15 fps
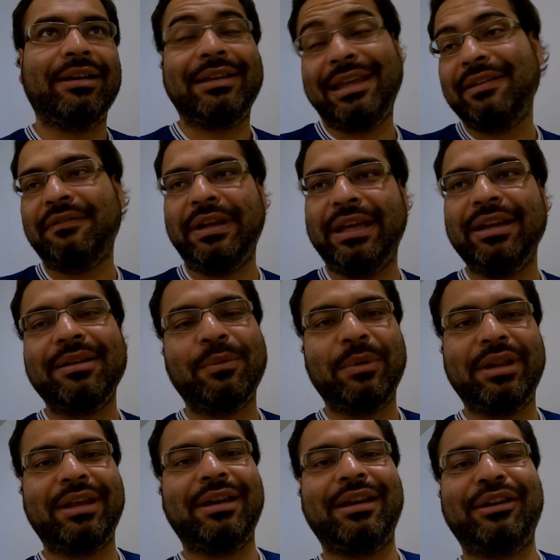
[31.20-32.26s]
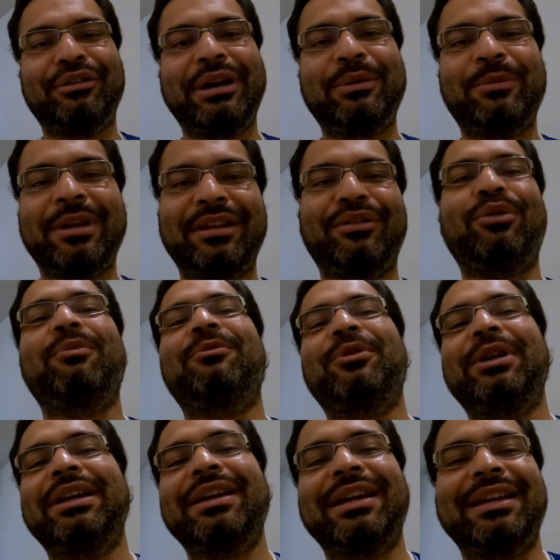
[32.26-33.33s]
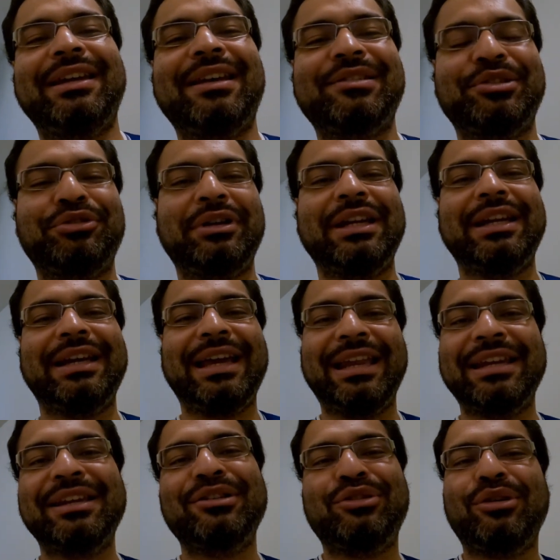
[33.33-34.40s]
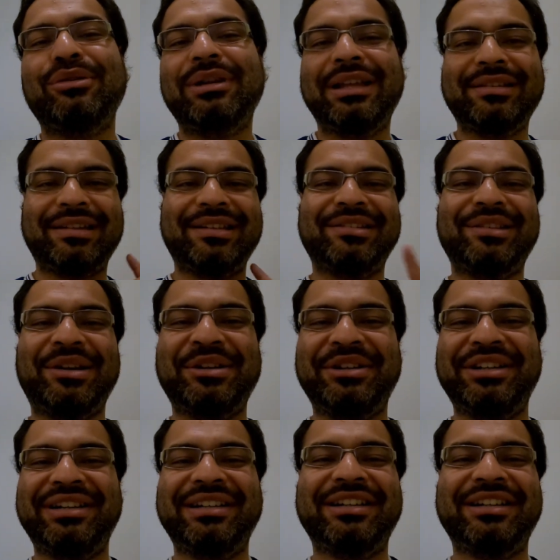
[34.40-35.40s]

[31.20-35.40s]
evening with a great weather. Hopefully it doesn't rain again. So let's get started.